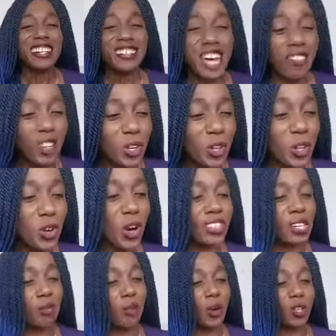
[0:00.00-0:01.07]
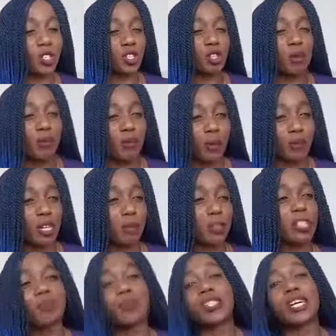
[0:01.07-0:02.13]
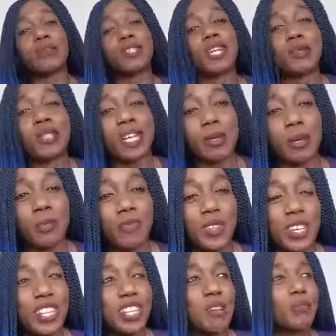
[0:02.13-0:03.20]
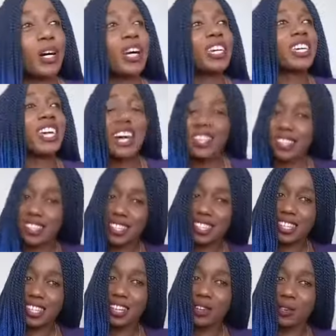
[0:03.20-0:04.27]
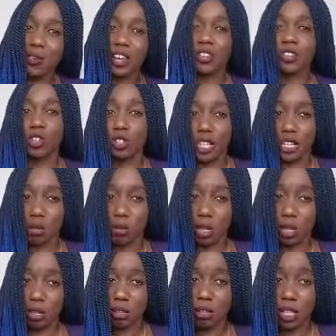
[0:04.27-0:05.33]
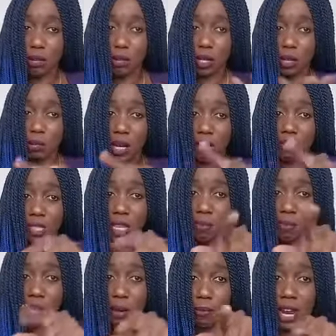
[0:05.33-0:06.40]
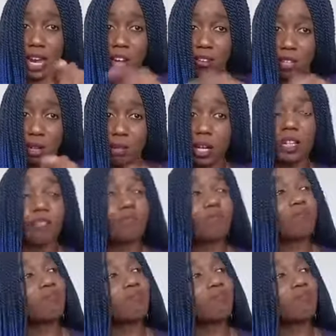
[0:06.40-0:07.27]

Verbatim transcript: tell me who you are. Tell me where you're streaming from. Tell me. Tell me. Tell me. Tell me. Tell me. But yes, whilst you're telling me, type it up now. Type it up now. Come on.